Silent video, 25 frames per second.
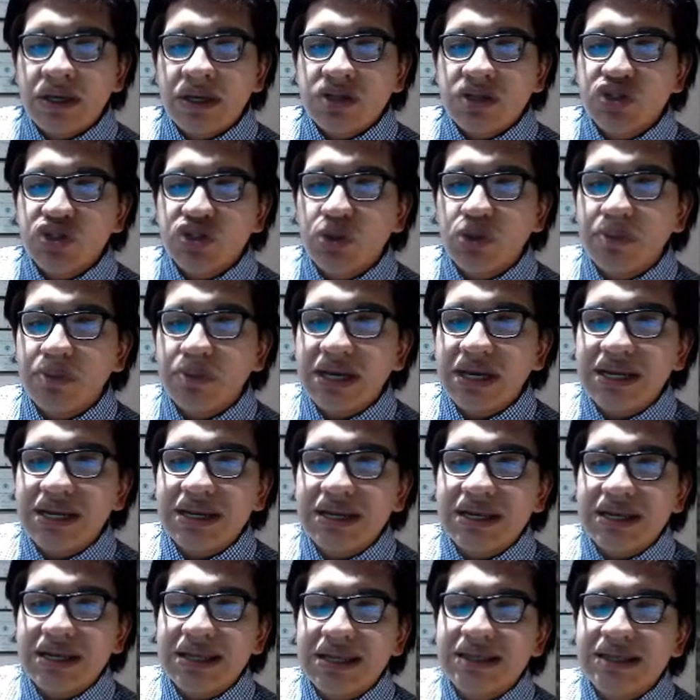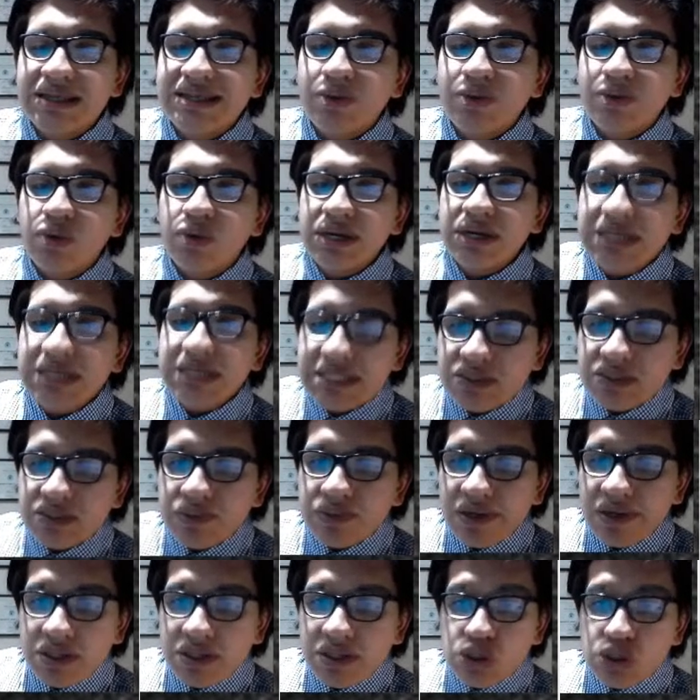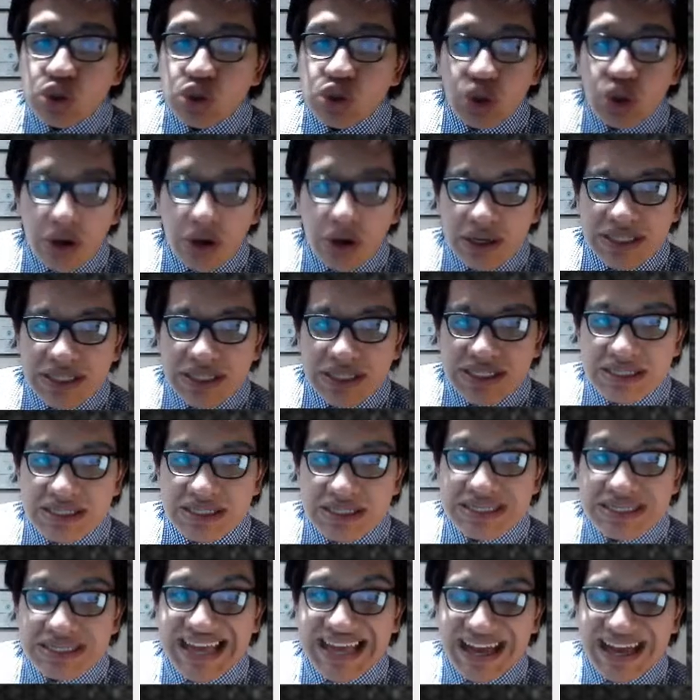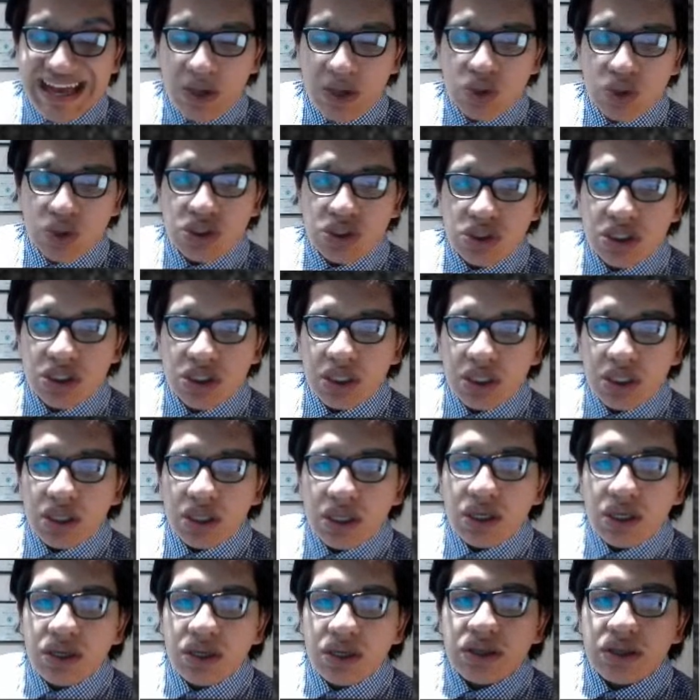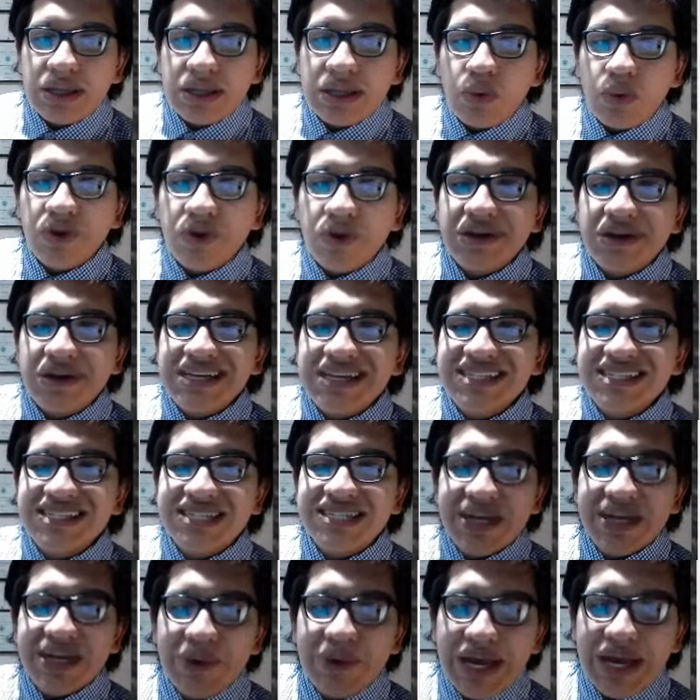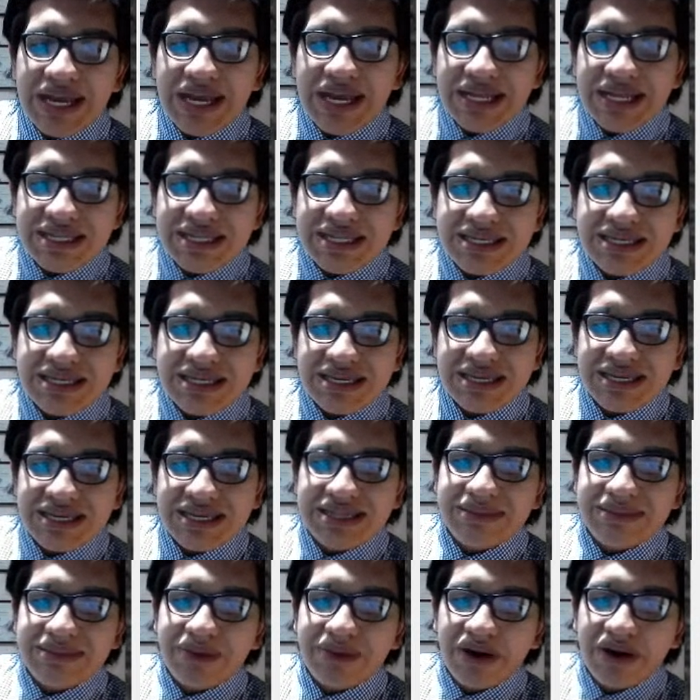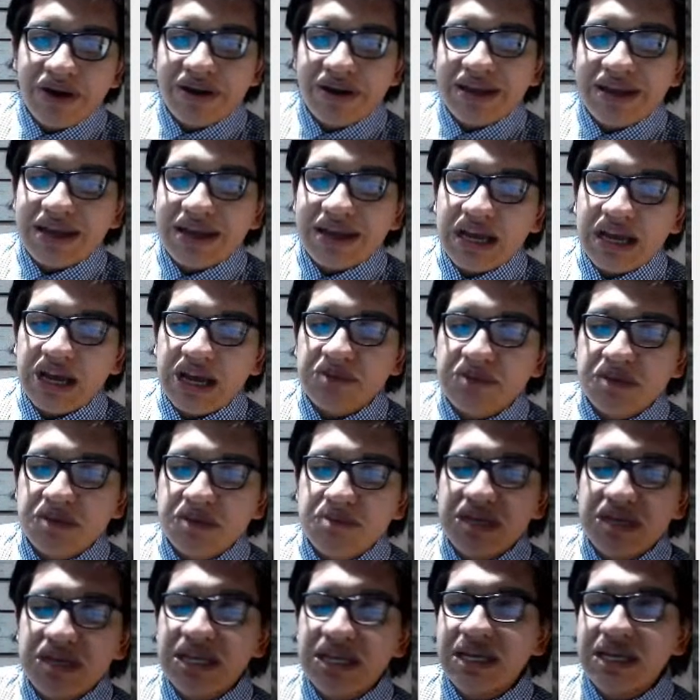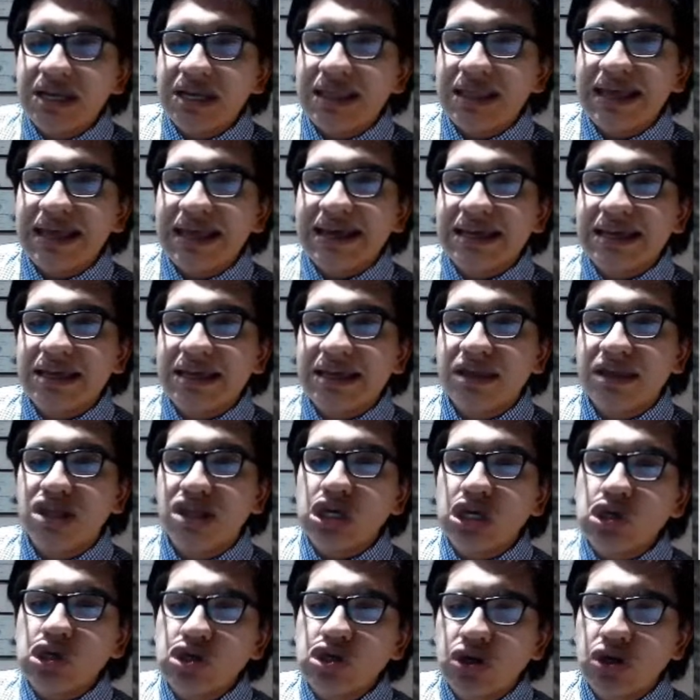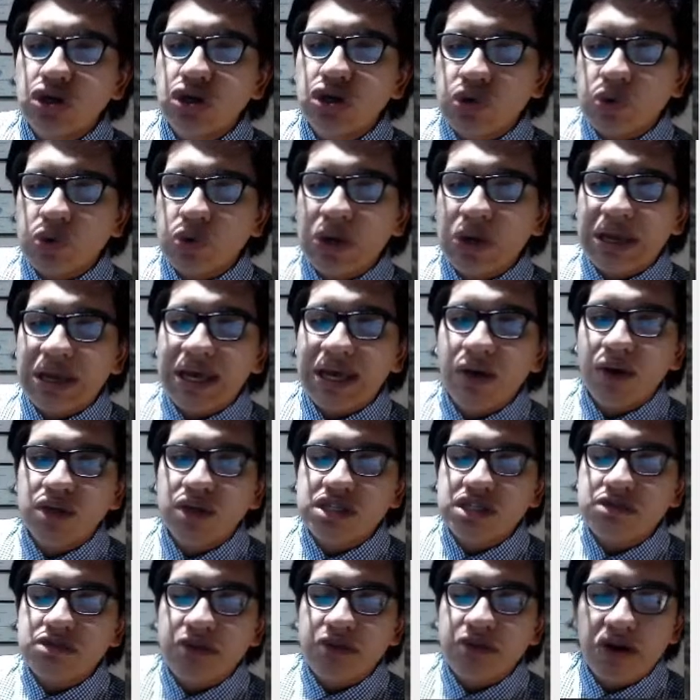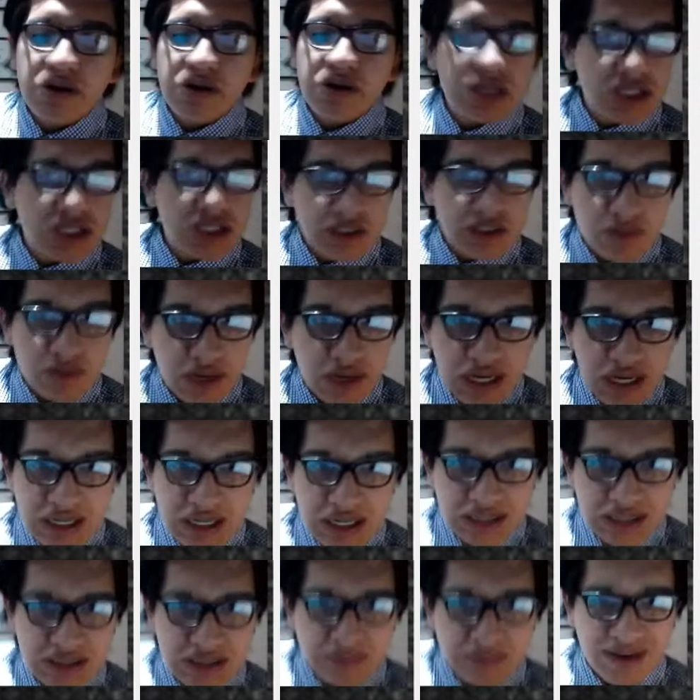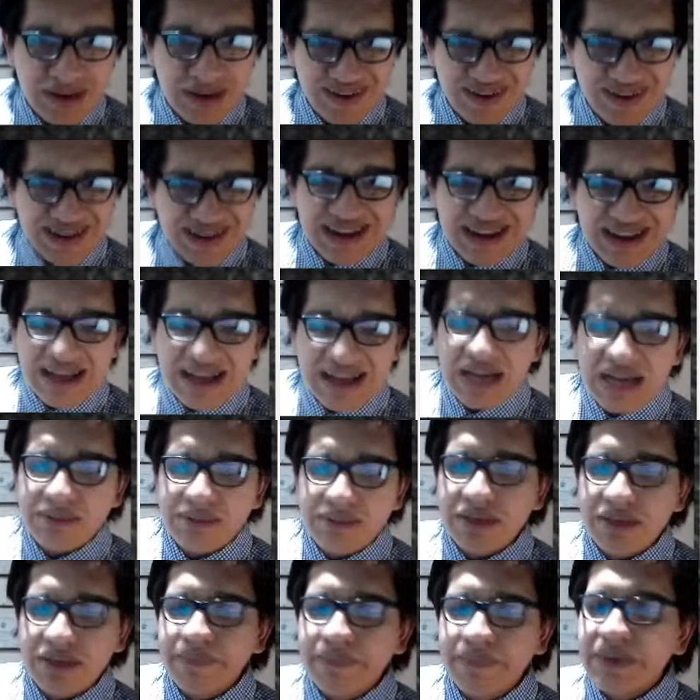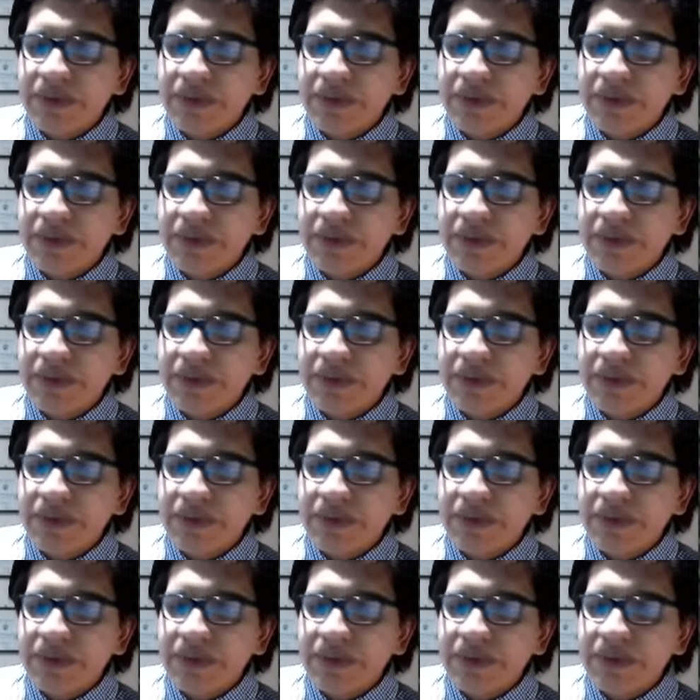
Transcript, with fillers: So, meaning the Whigs were strongest in towns that were integrated in the market economy, meaning like New York right now is very integrated in the market economy.